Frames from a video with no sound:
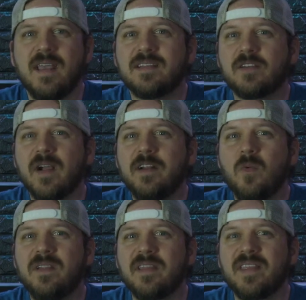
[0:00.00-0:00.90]
Is there
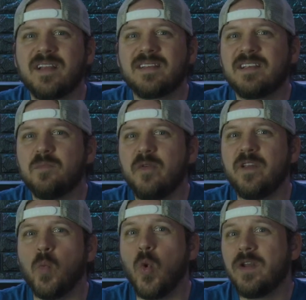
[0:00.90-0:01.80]
anyone that thinks this
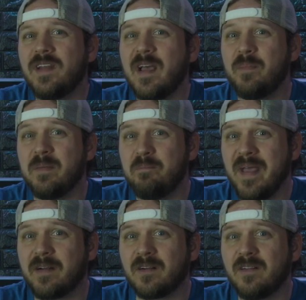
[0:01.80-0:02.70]
movie wouldn't have been
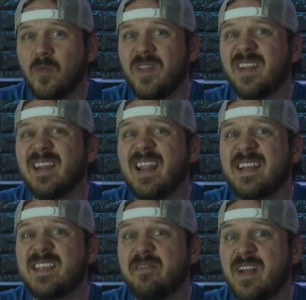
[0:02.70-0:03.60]
better with
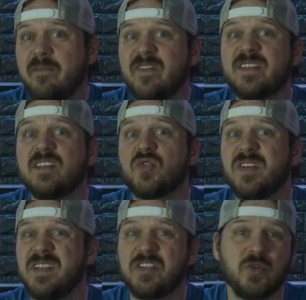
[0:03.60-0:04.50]
less of an emphasis
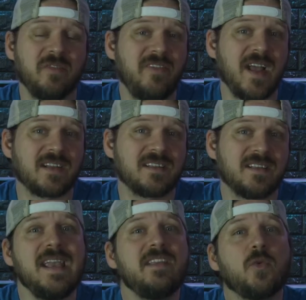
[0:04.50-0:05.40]
on digital effects?
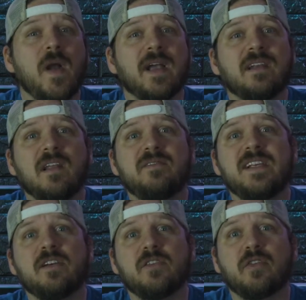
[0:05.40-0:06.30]
Either way, I'd love
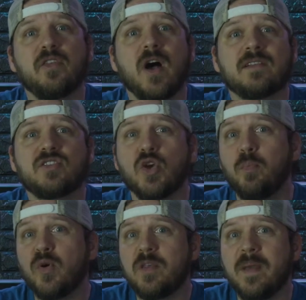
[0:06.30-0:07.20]
to hear your thoughts, so
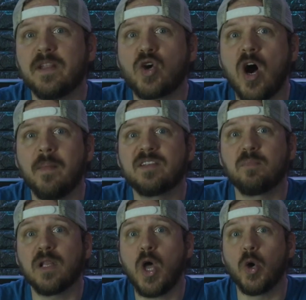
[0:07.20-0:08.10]
put them in the comments
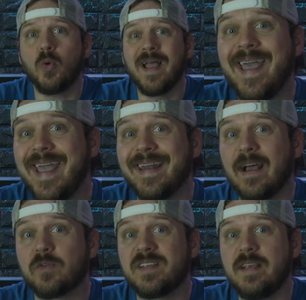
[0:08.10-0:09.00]
below, and
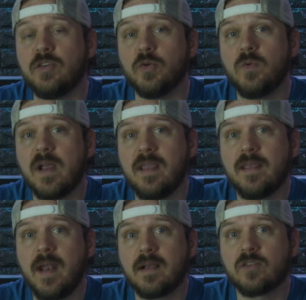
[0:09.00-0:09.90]
I'll see you
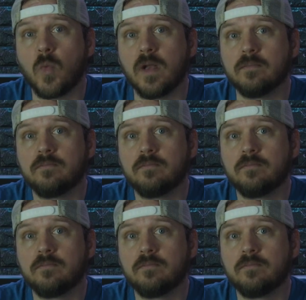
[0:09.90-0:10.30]
in the next one.